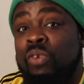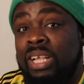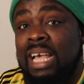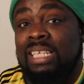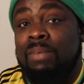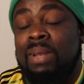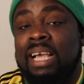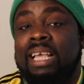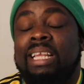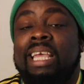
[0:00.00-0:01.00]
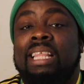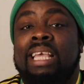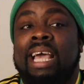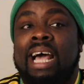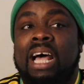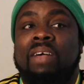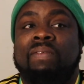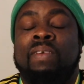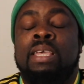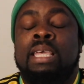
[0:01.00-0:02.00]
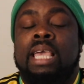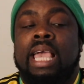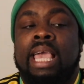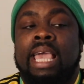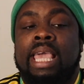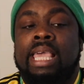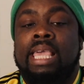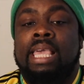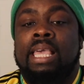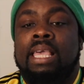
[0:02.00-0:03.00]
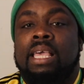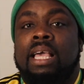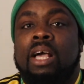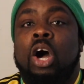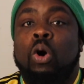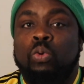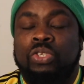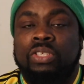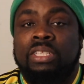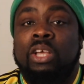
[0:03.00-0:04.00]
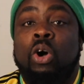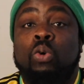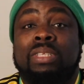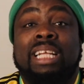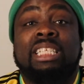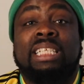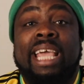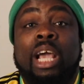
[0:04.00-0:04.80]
in Casablanca, they have a house, the house that Che